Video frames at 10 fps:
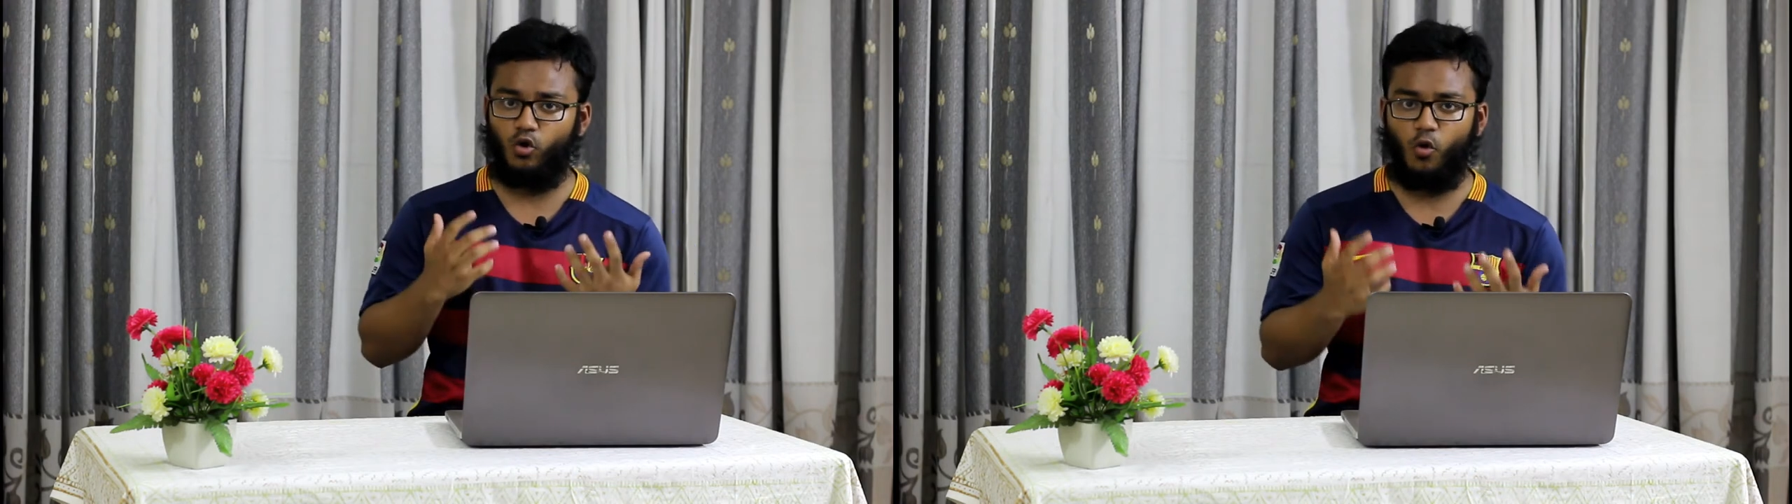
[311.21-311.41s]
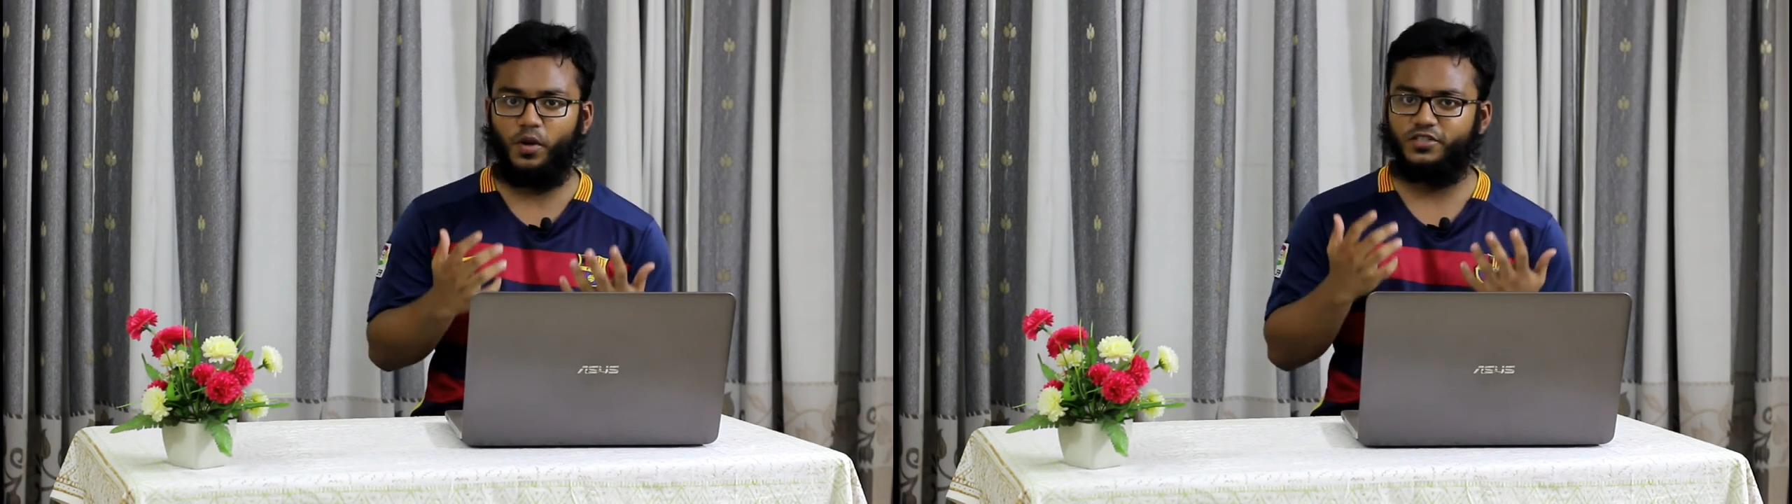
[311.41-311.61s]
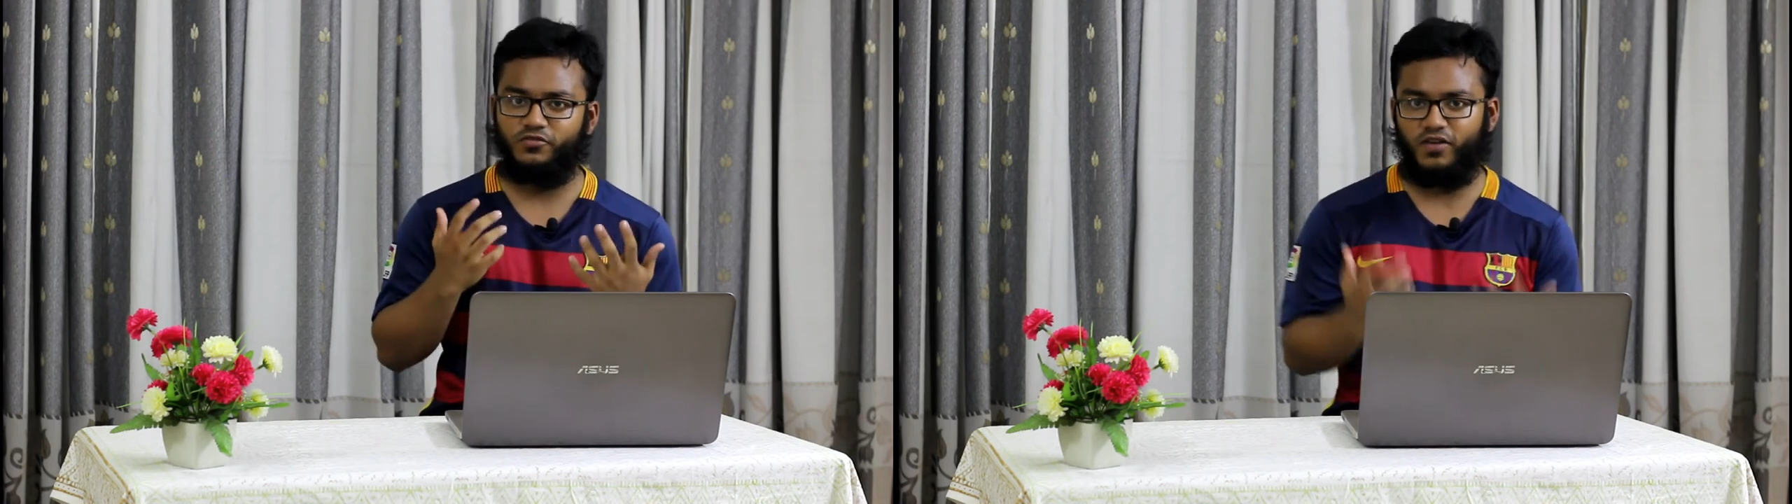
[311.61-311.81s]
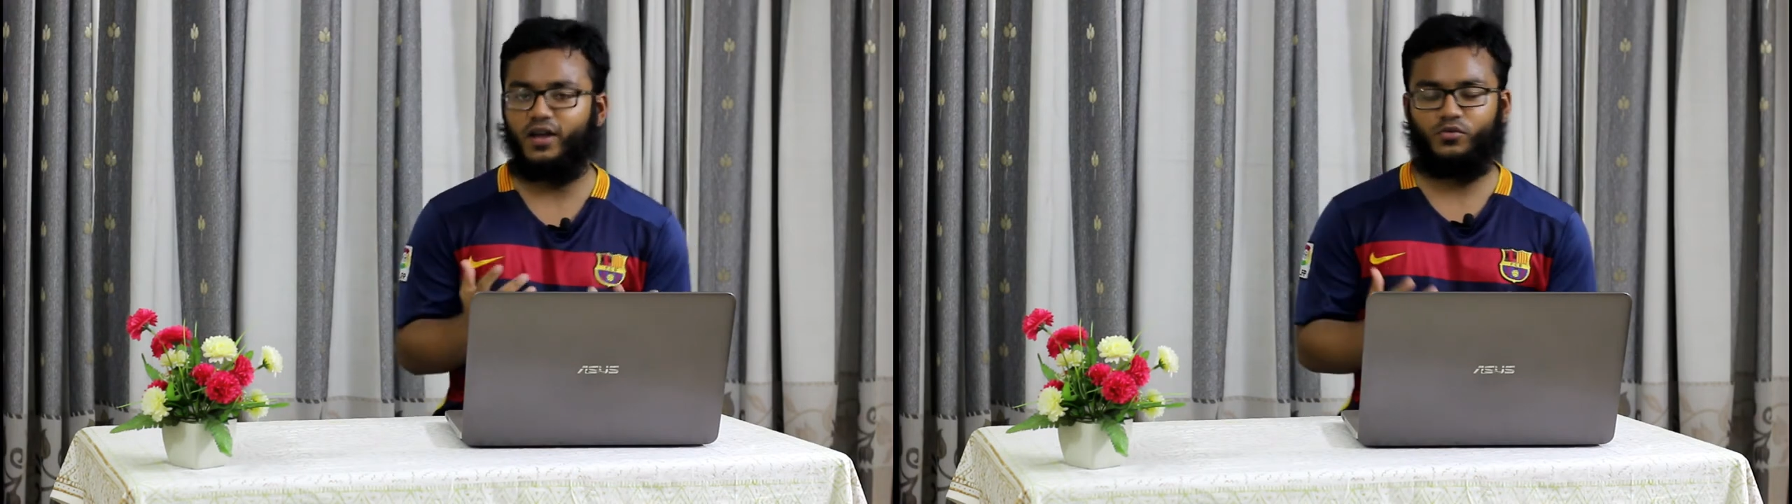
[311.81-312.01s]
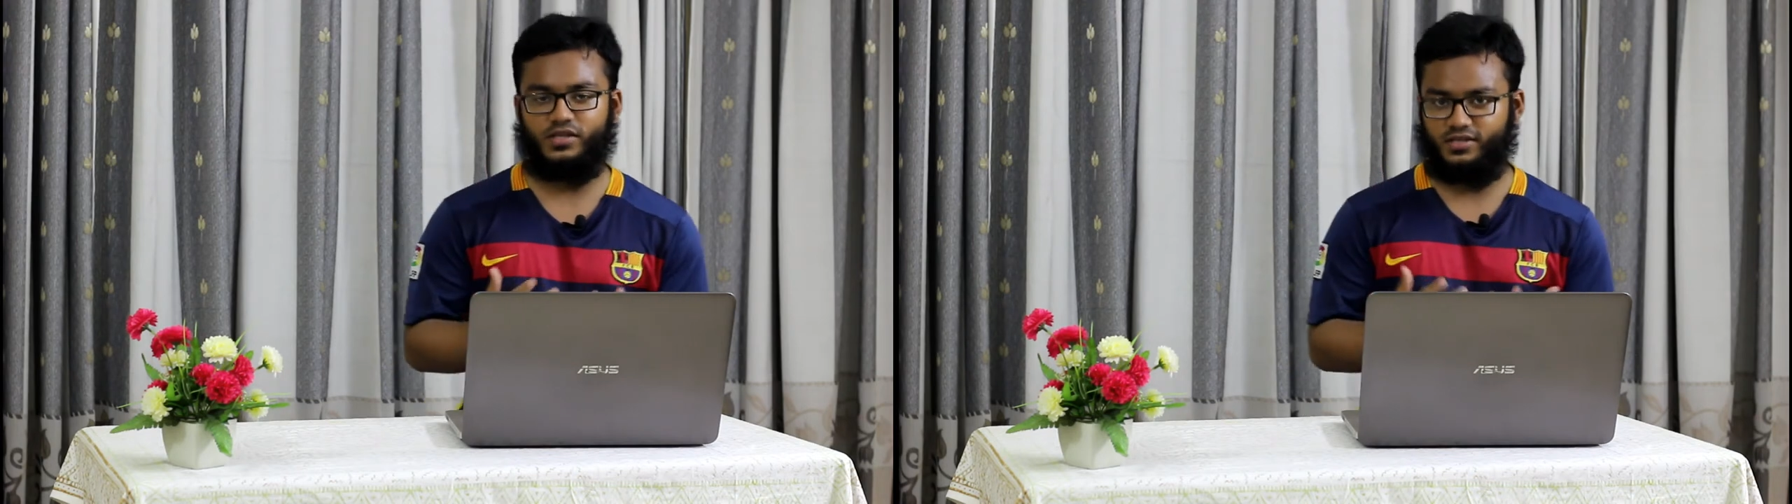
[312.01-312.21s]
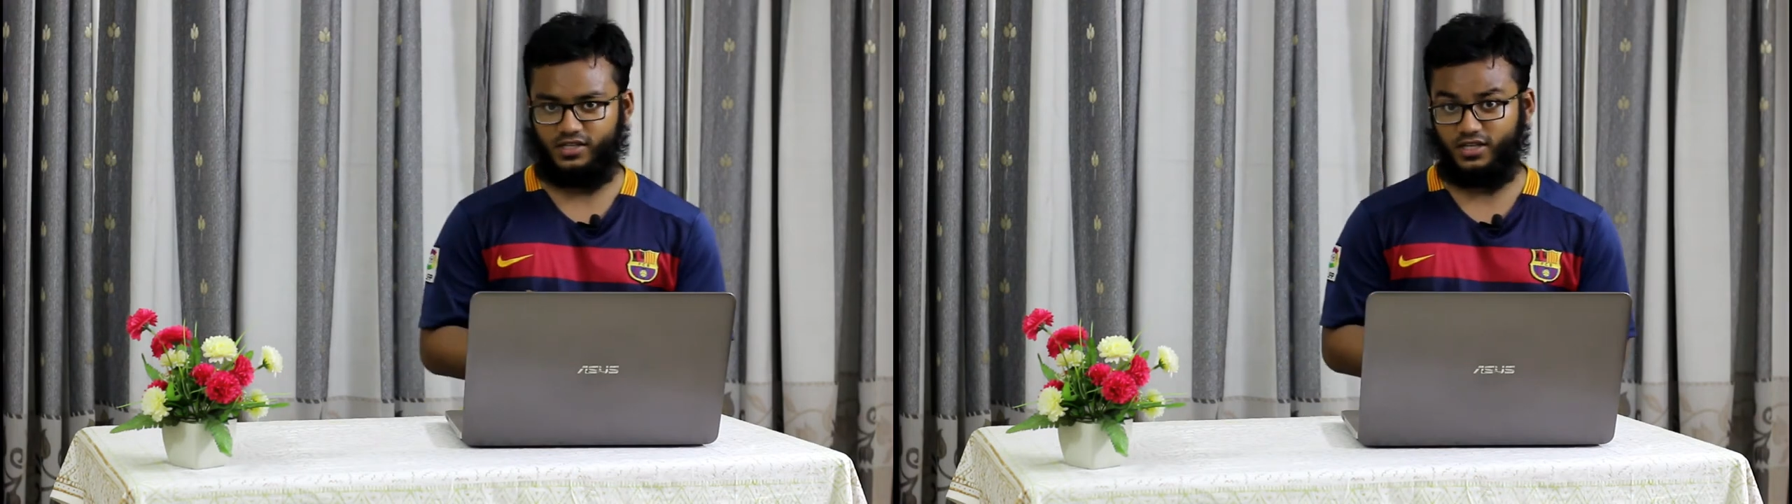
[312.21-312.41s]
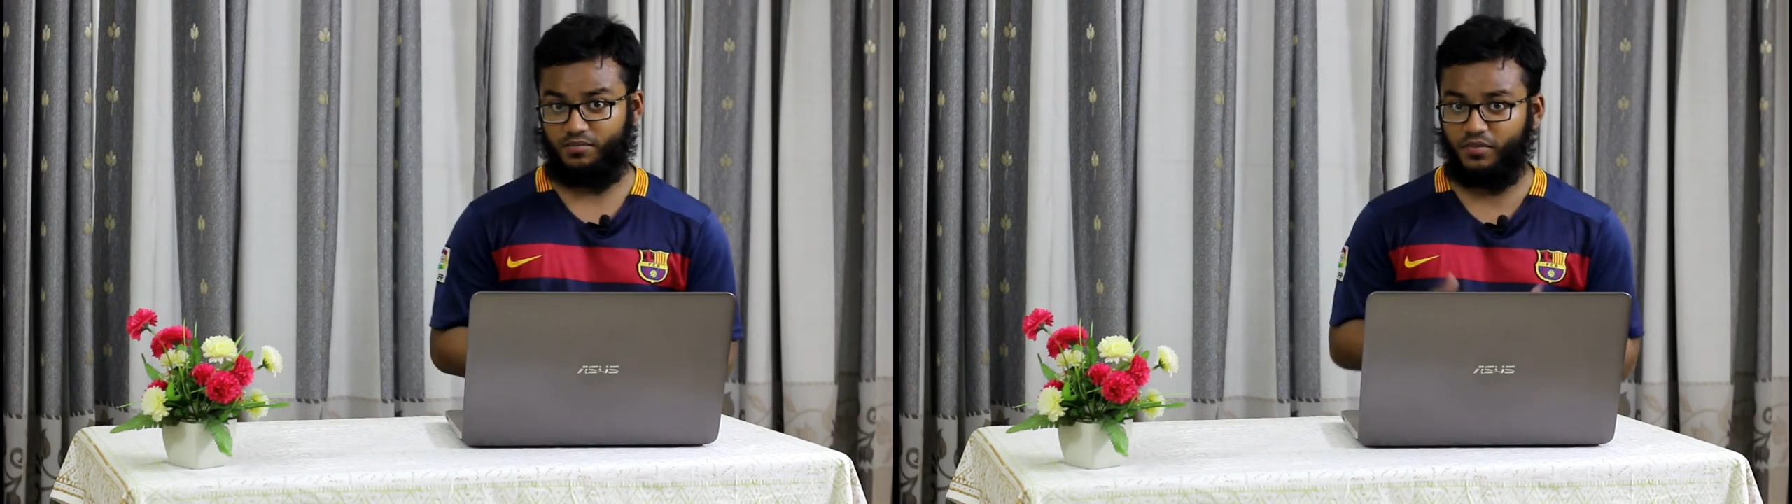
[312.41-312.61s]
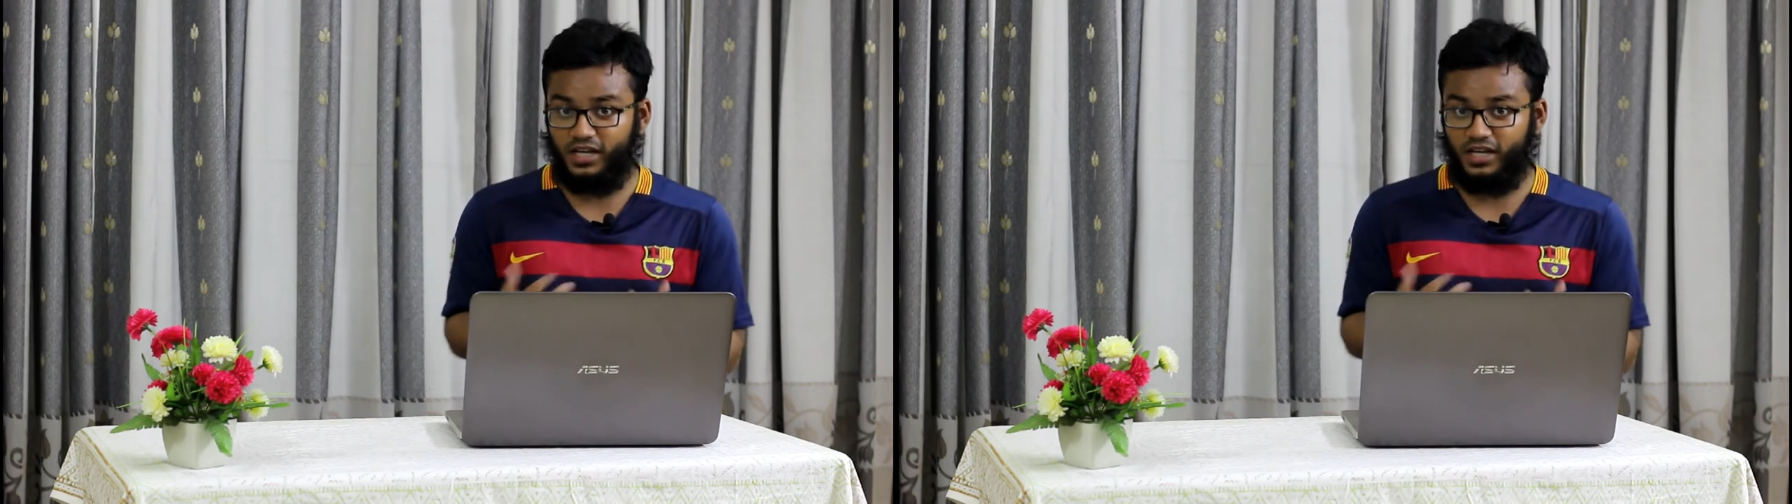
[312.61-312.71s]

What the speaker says: so much fun with this setup,